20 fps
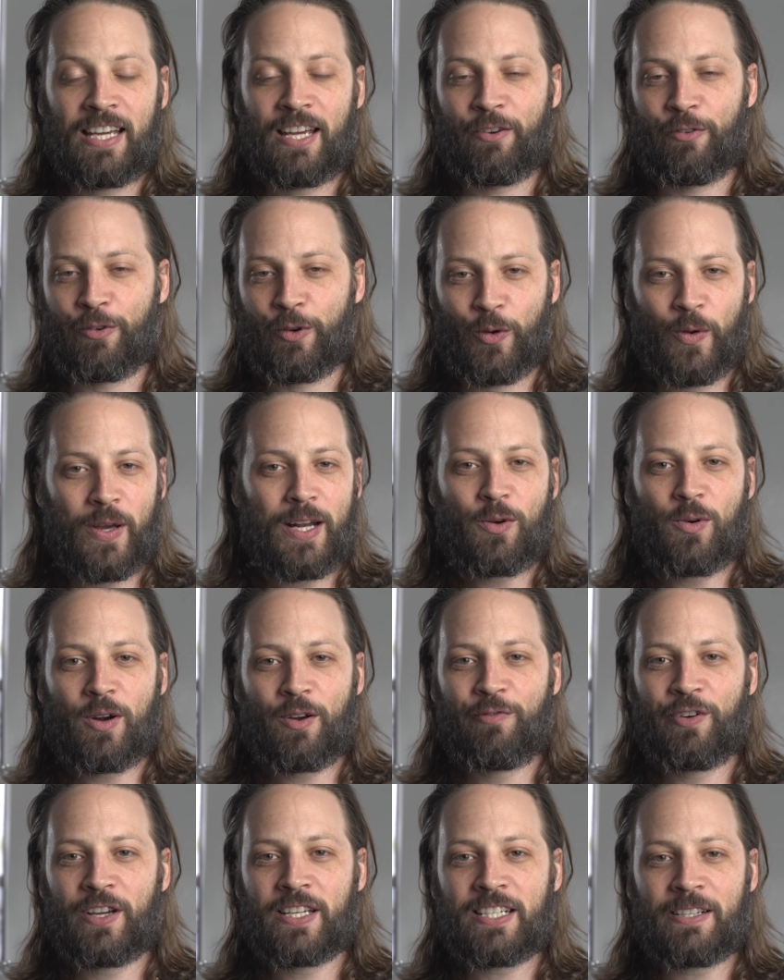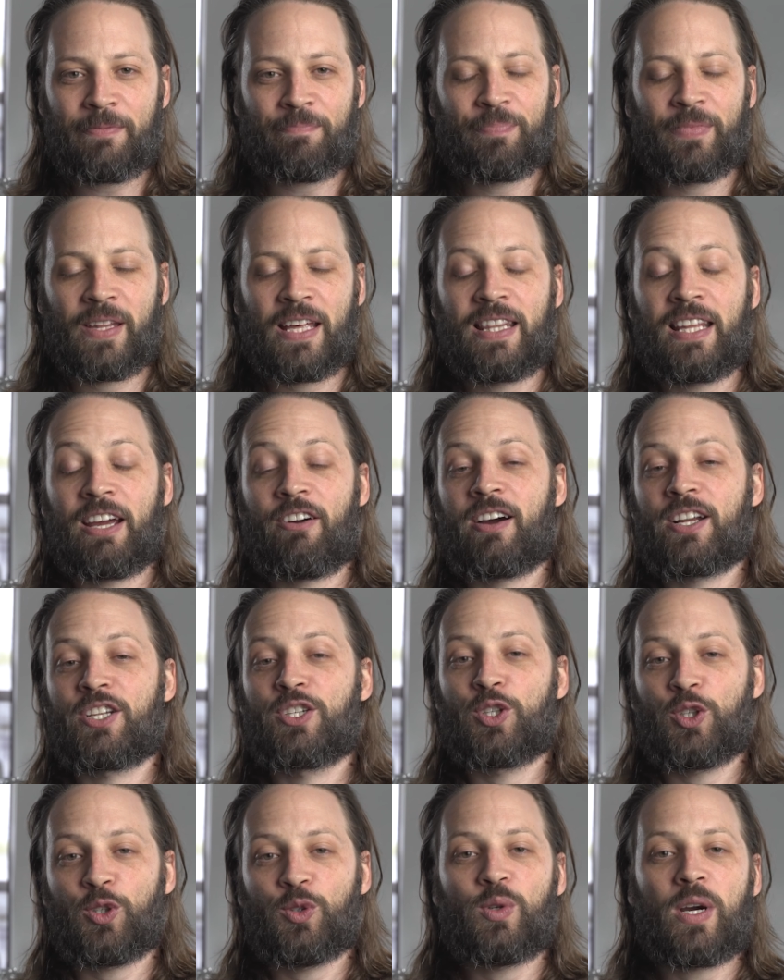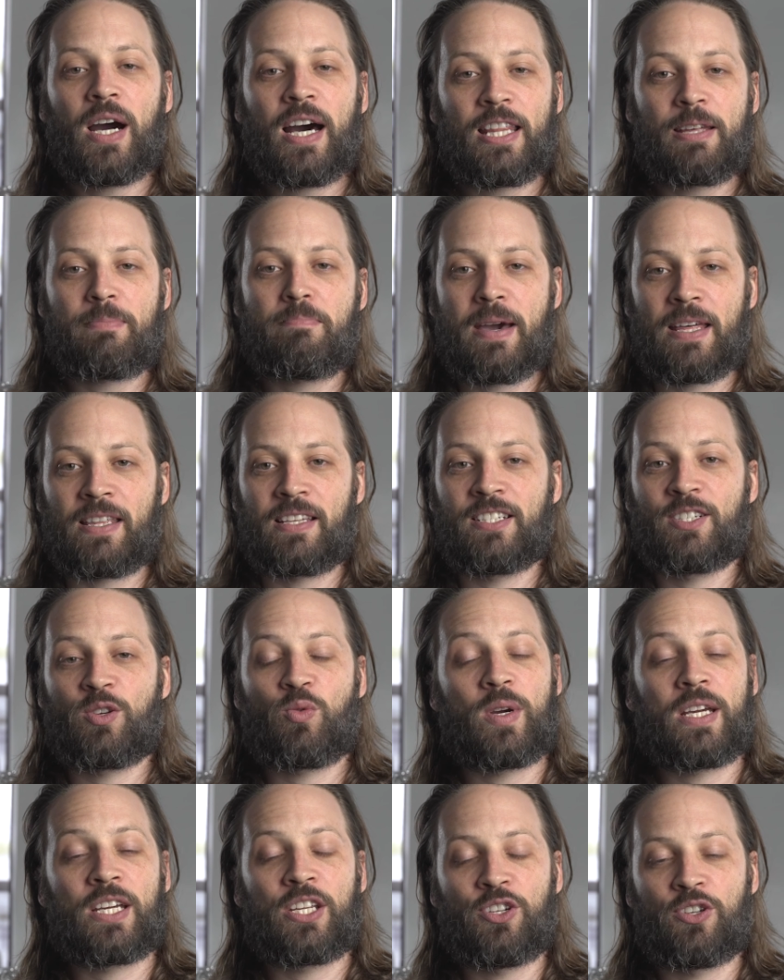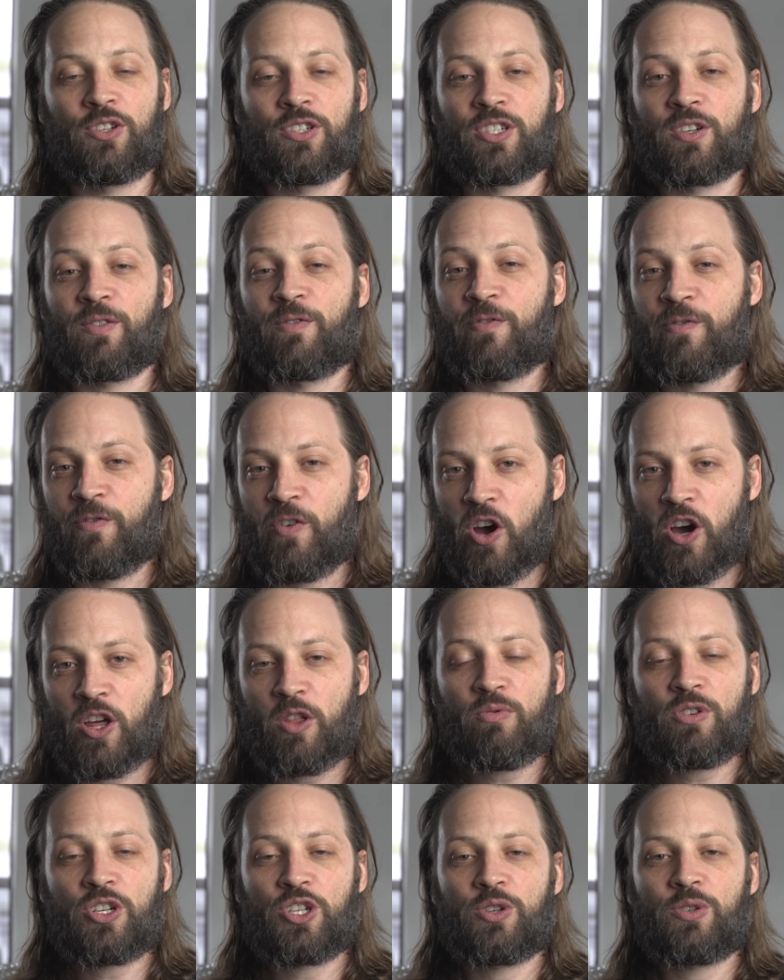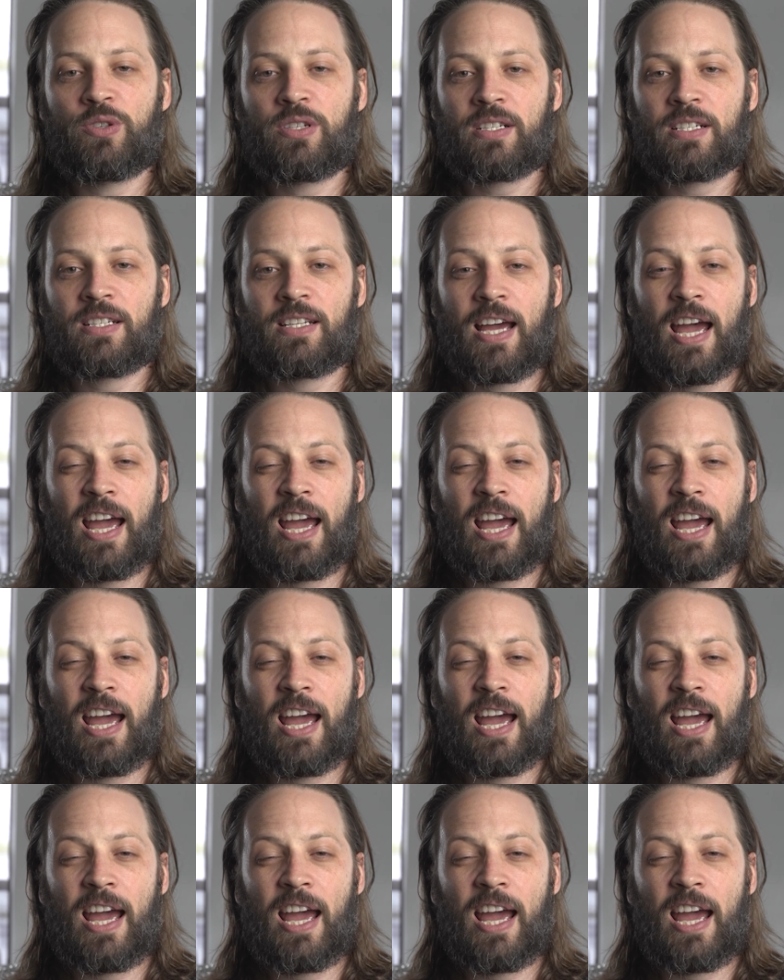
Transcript: If you really want to fix it, then there are two other methods that we can use to further reduce